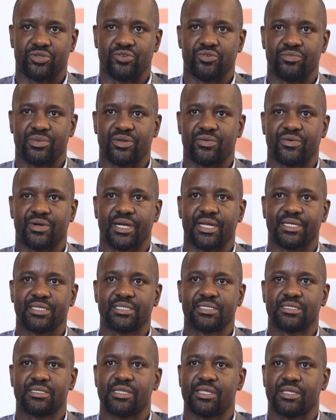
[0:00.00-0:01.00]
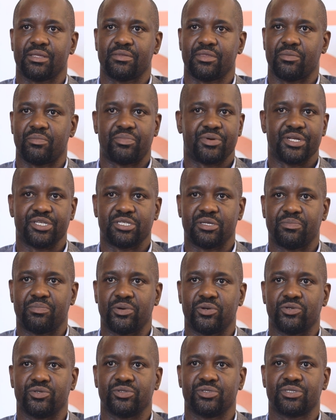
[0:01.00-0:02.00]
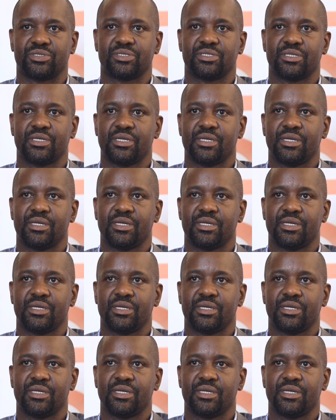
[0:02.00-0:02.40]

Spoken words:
to human rights, the principles